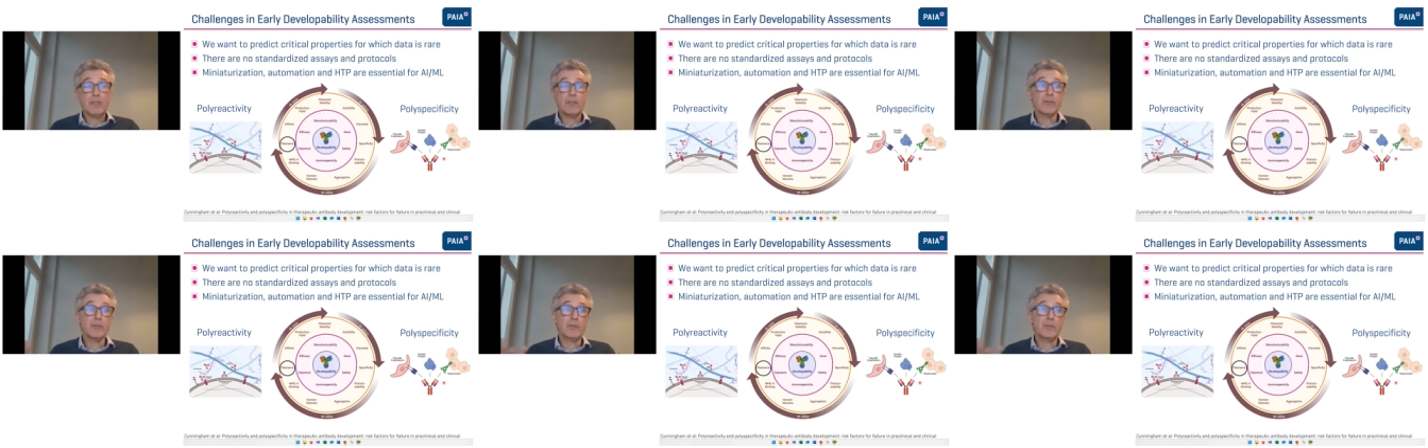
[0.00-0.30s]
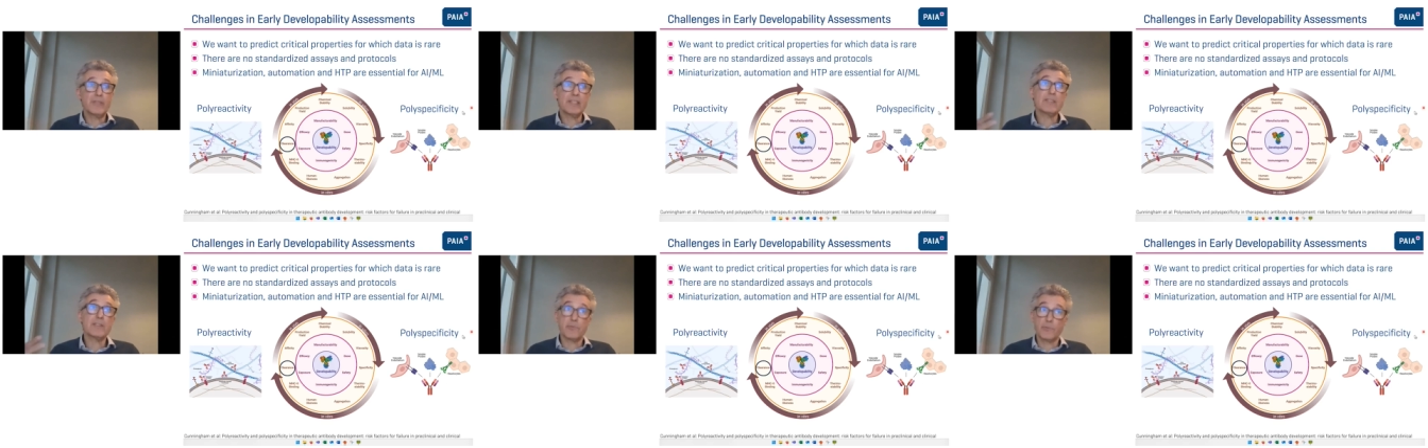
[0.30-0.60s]
So
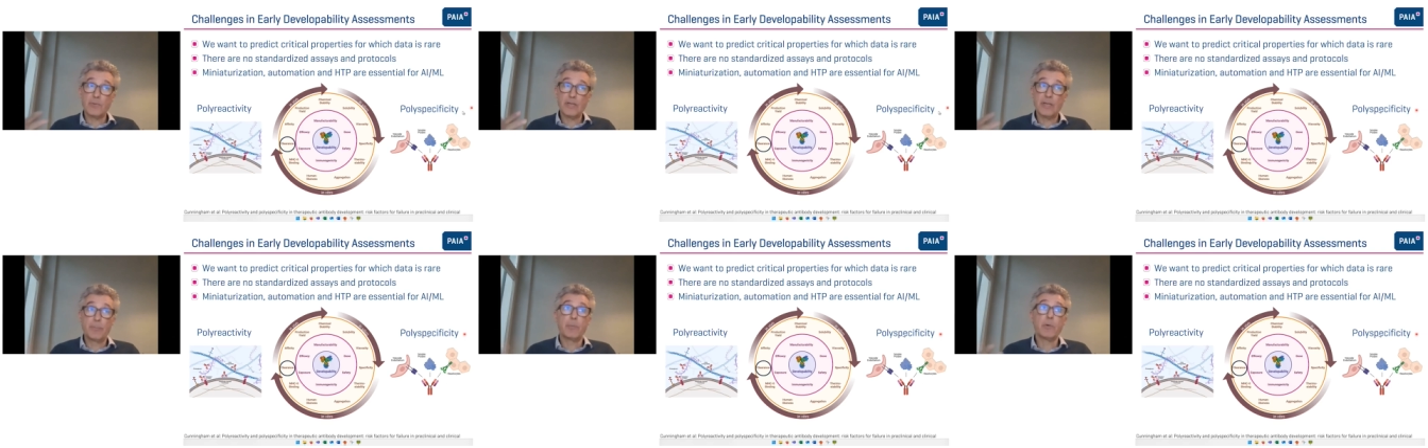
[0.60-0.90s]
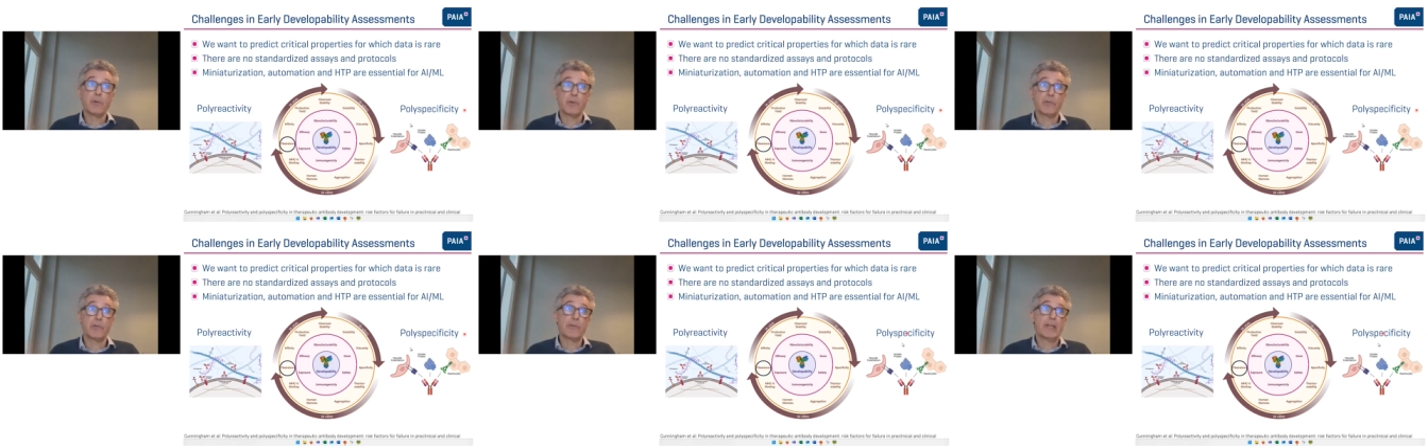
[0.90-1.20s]
this is really
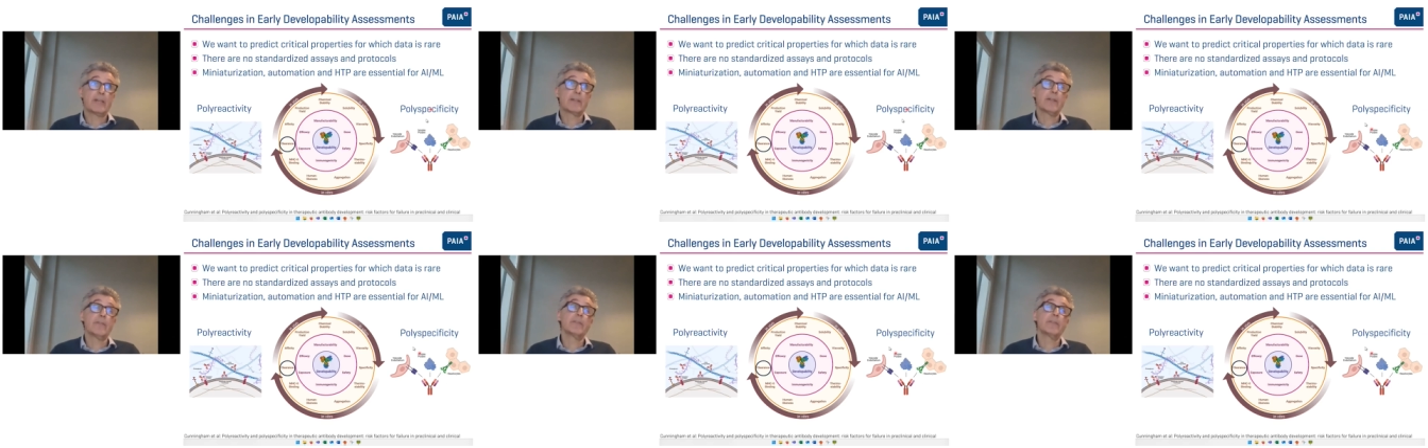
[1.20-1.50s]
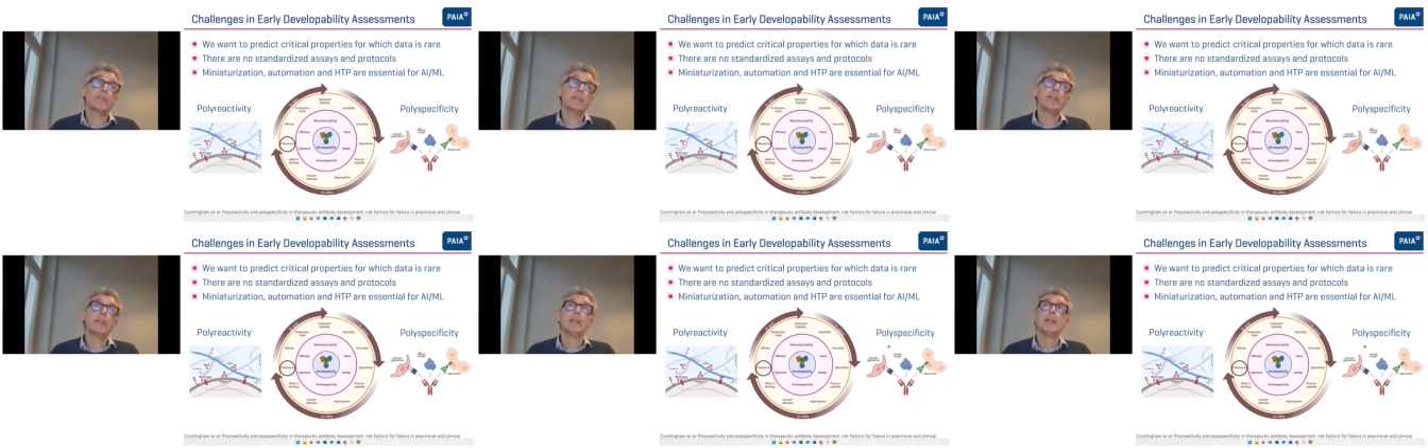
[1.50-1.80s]
polar
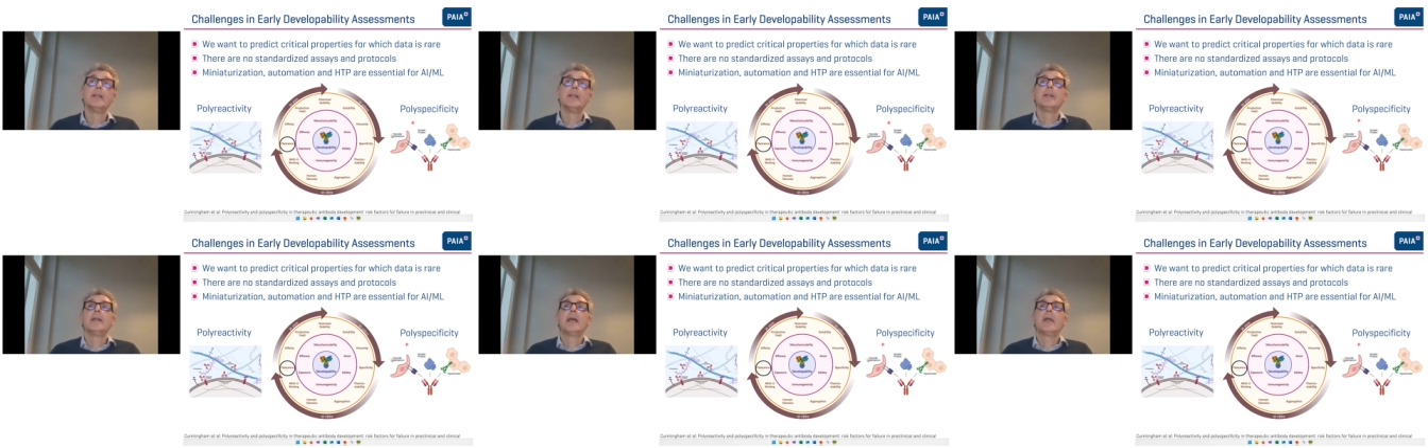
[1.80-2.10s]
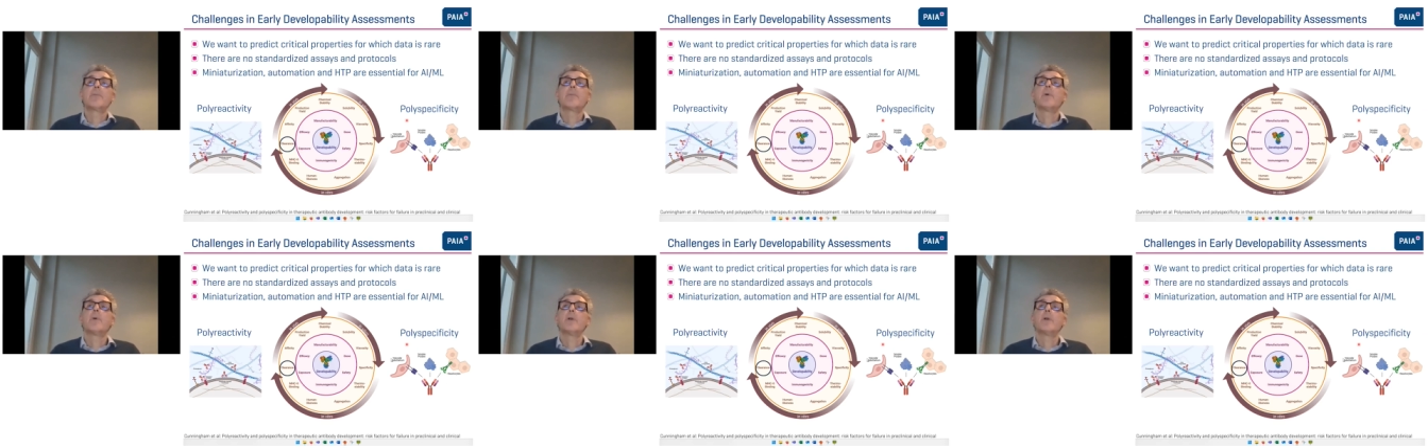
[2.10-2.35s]
reactivity. And